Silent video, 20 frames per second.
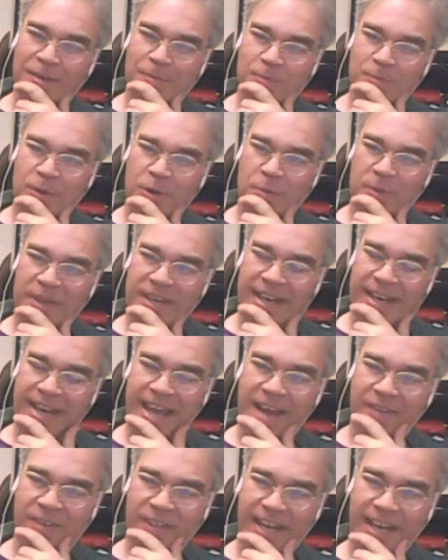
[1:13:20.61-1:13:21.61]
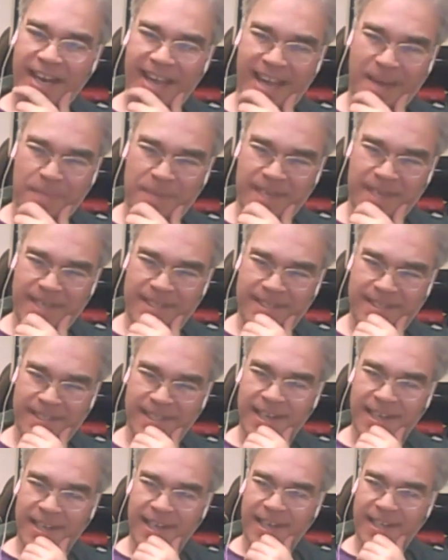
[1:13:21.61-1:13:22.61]
moment and have a lot of
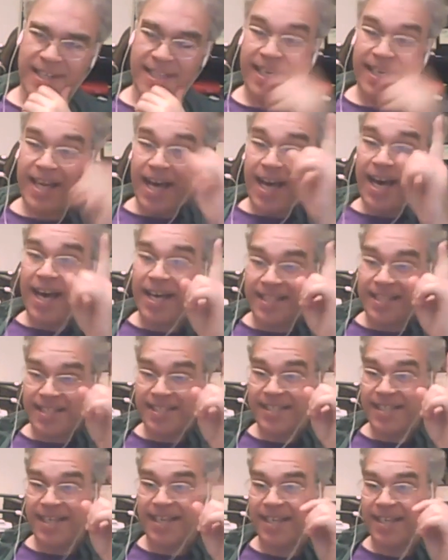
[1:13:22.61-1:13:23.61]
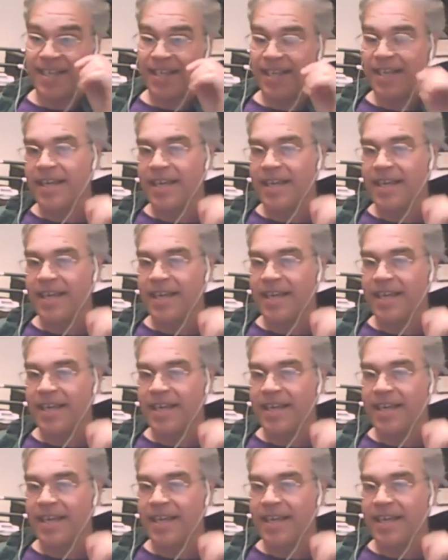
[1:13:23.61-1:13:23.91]
happiness and think, ah, this is it.